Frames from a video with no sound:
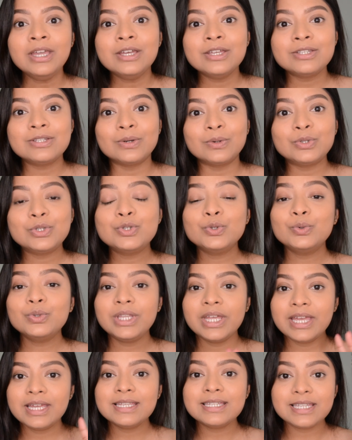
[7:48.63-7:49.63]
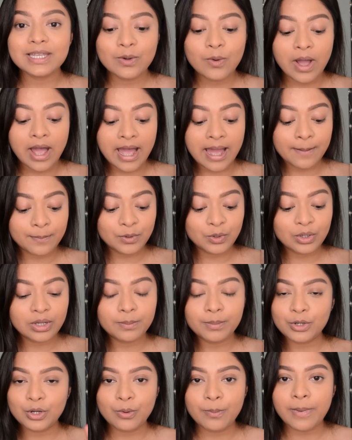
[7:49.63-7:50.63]
So 2 things you have to
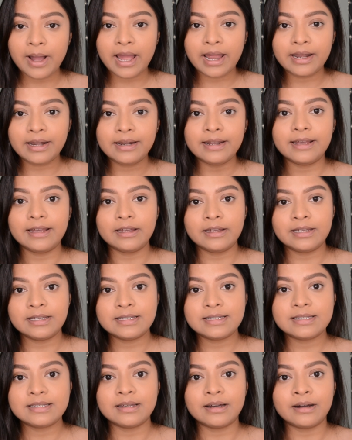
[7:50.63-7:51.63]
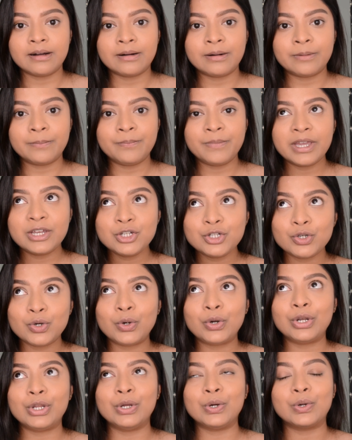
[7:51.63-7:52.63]
keep in your mind is make
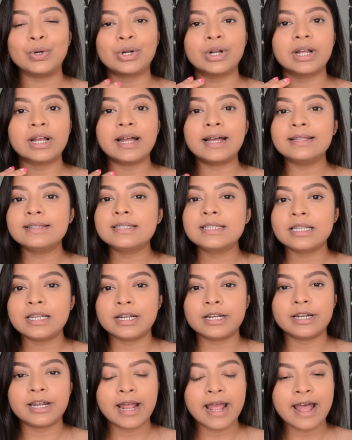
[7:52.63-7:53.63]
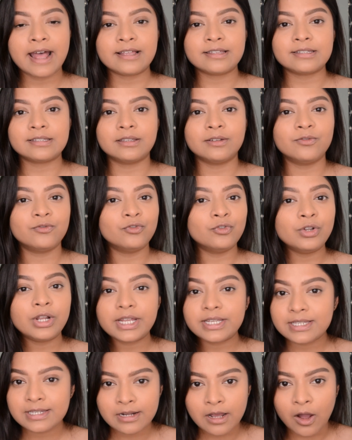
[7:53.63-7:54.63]
sure your concealer has the
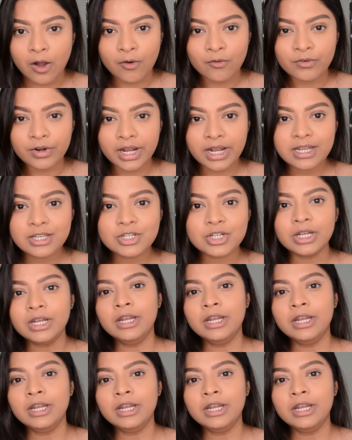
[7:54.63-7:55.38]
fullest coverage.